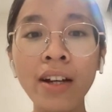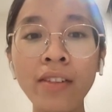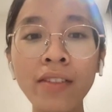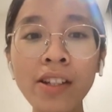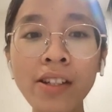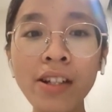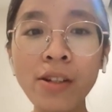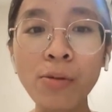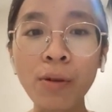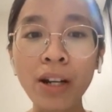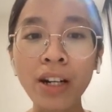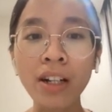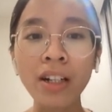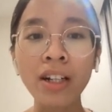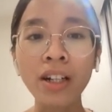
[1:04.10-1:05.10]
This is
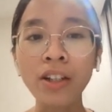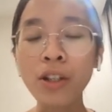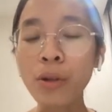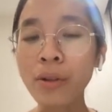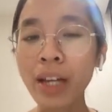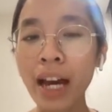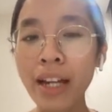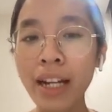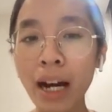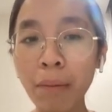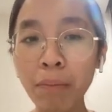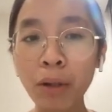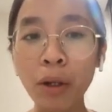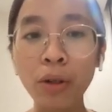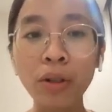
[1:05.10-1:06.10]
where you can
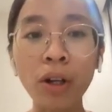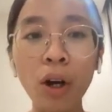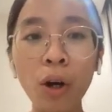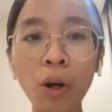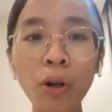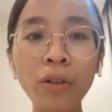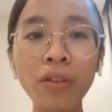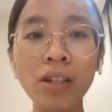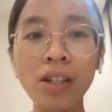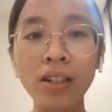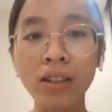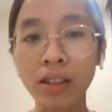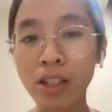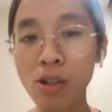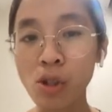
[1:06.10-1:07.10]
upload all
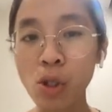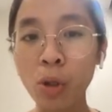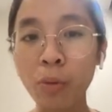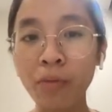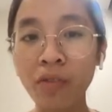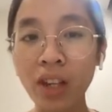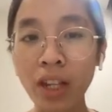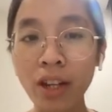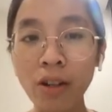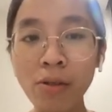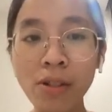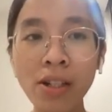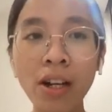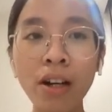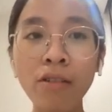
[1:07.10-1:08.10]
the YouTube
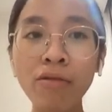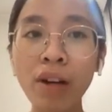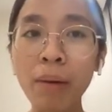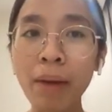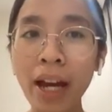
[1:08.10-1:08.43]
videos from